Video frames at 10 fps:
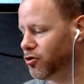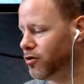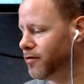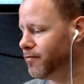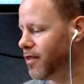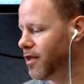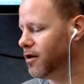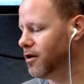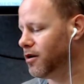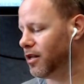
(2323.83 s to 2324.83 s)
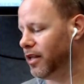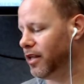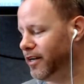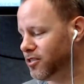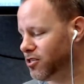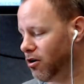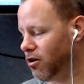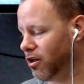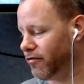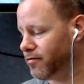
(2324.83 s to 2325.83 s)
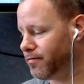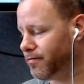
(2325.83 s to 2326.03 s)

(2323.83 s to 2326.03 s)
a clean install of it.